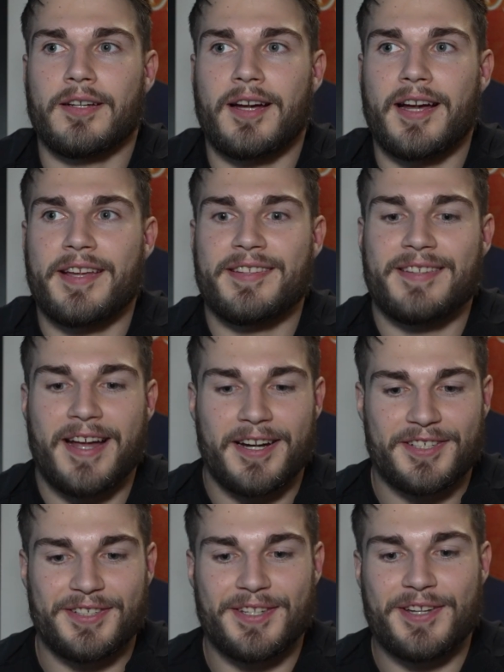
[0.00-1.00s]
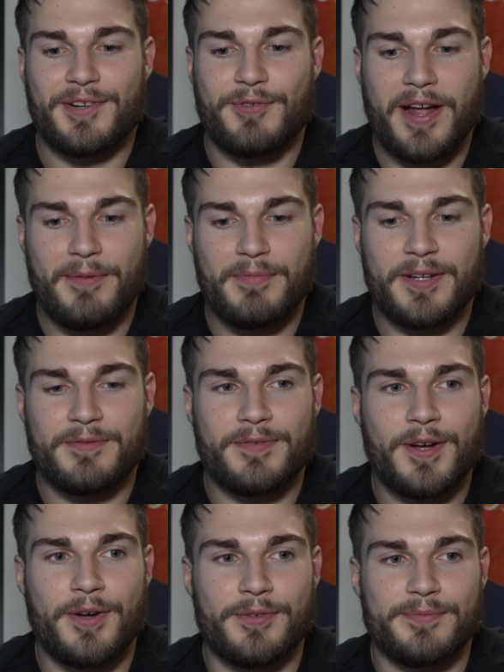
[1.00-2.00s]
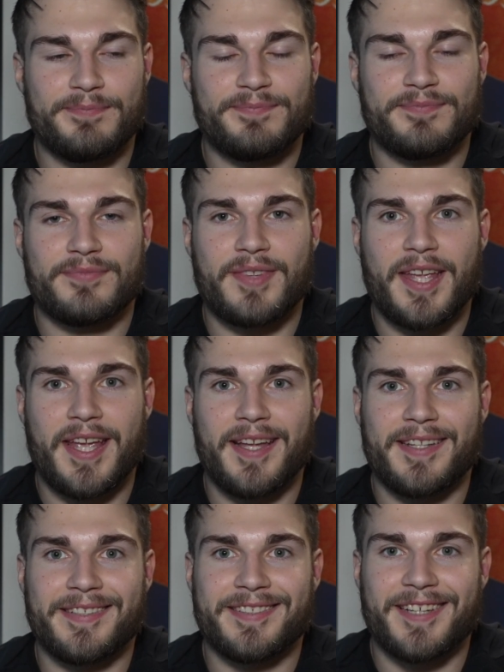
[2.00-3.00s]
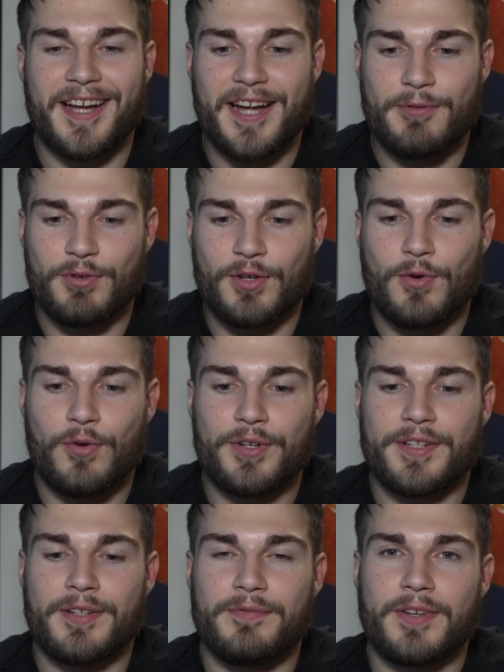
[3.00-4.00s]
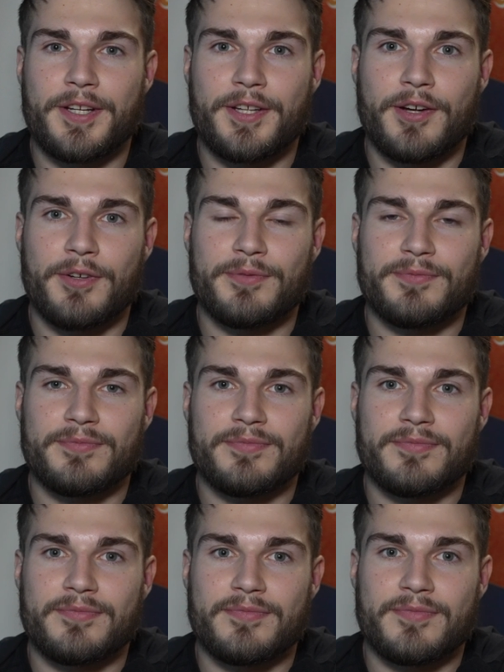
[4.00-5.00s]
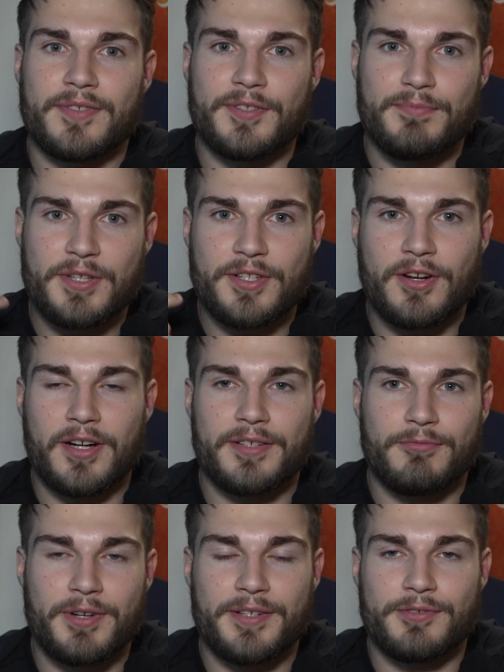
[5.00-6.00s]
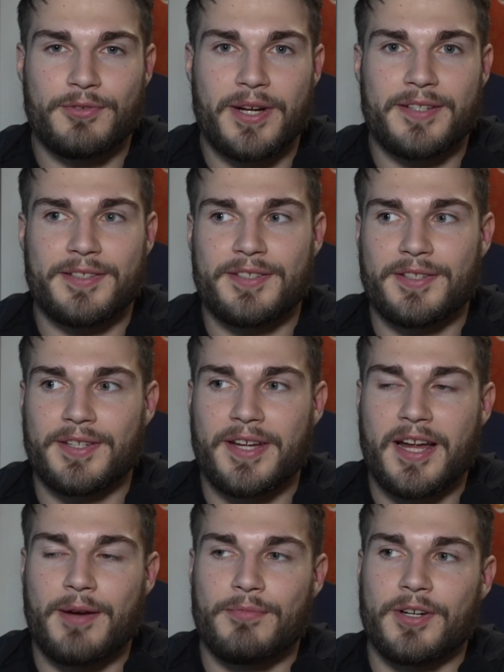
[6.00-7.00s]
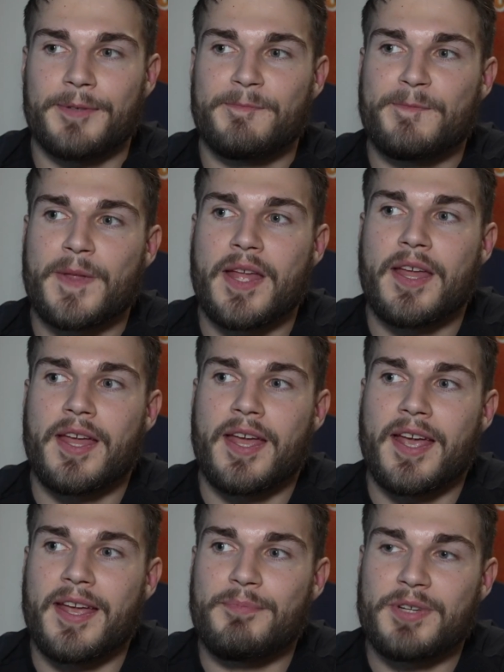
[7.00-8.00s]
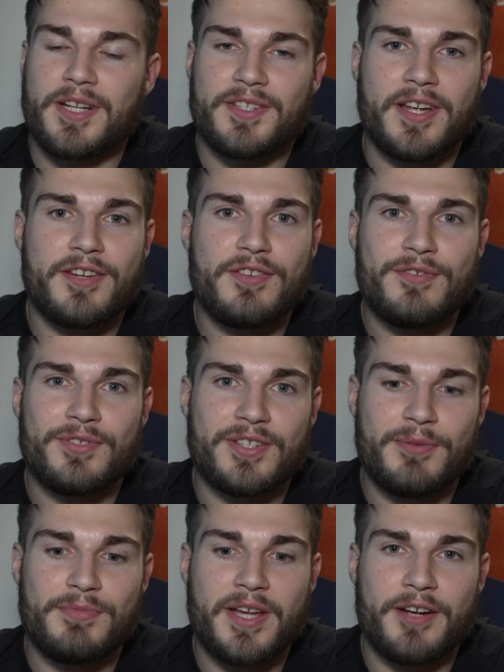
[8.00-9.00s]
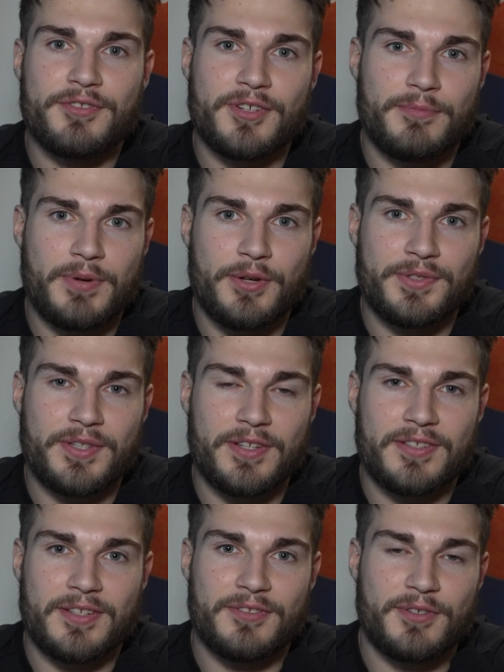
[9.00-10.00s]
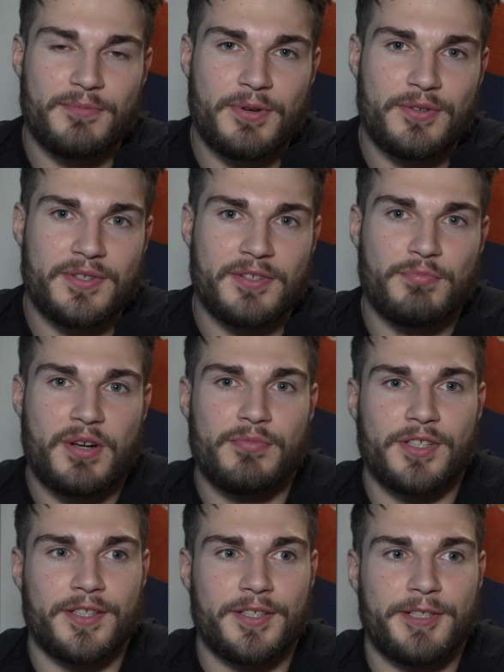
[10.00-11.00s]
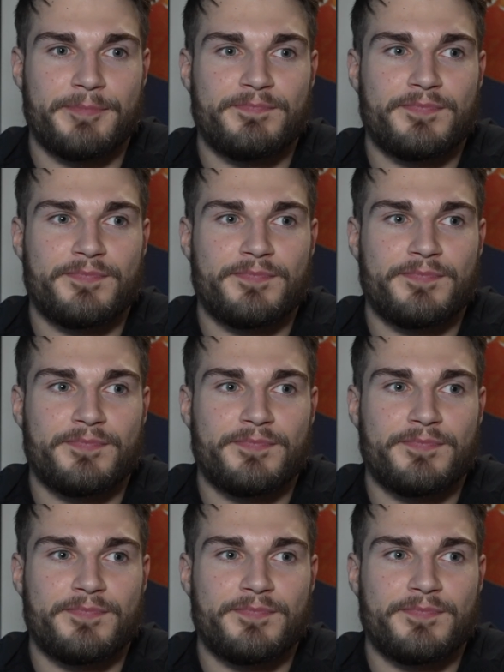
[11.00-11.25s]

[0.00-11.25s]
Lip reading: I actually grabbed my phone and I recorded a video, and me talking right directly to the camera, because I knew someday I was going to post this. I was going to post this publicly.